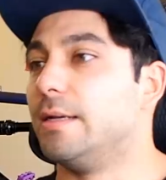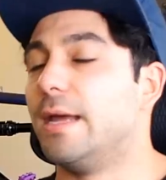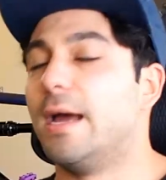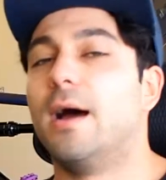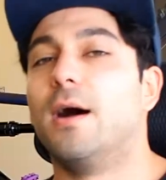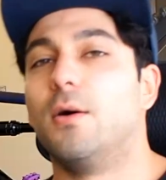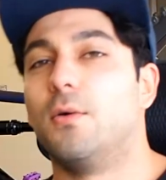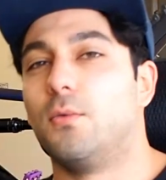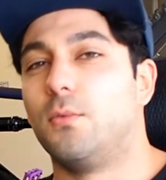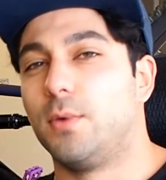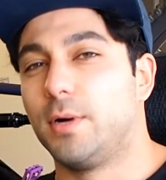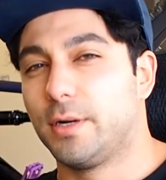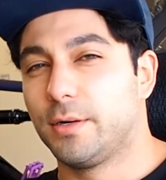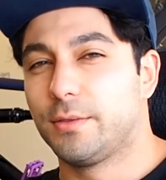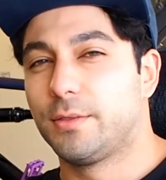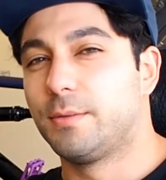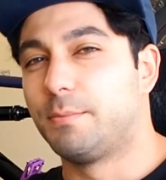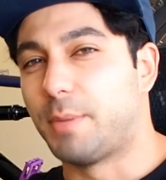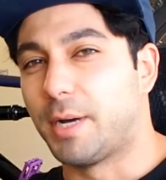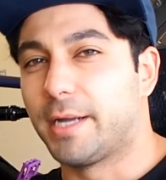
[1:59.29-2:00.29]
Now,
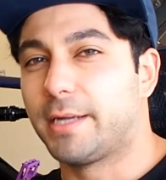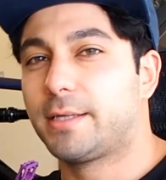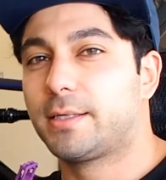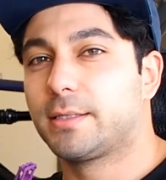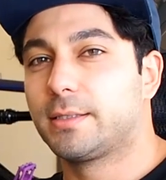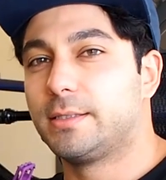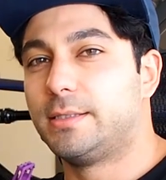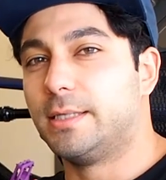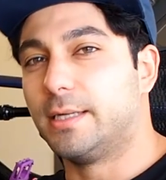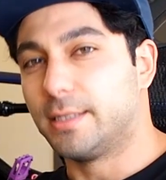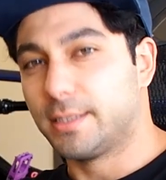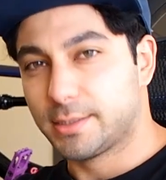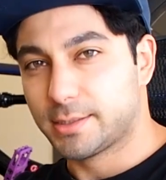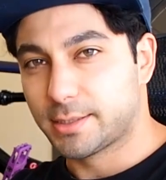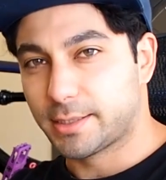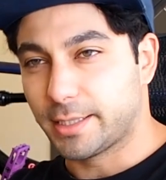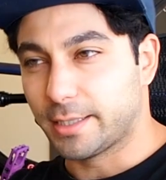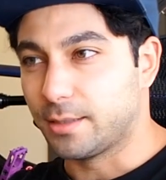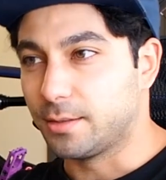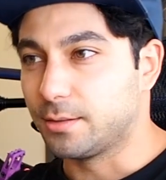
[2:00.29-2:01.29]
where the bike
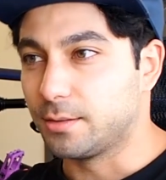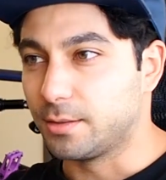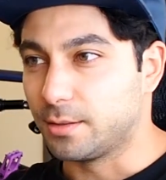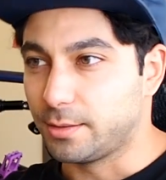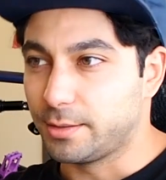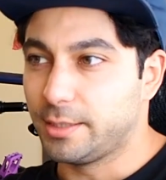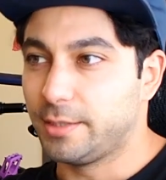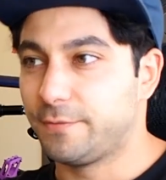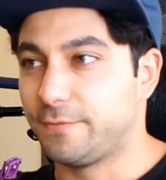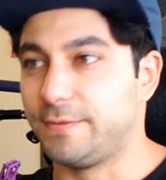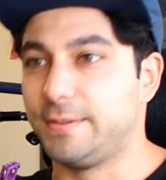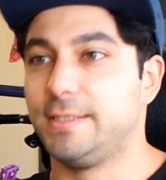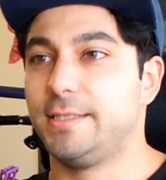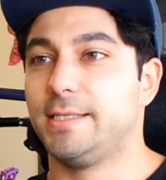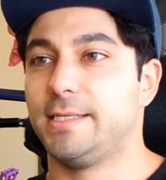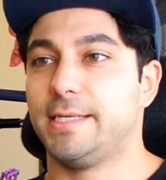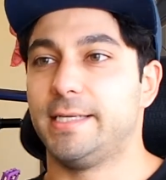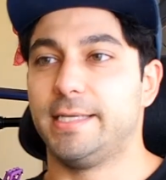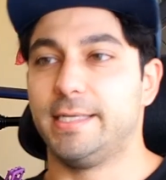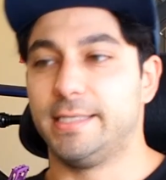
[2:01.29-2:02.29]
does get a little
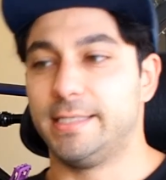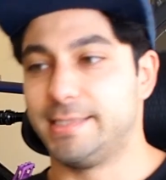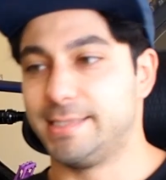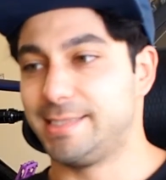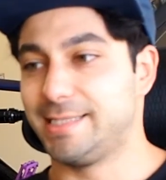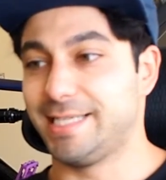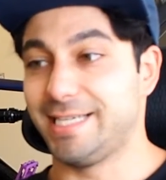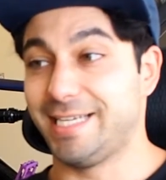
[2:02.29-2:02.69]
iffy is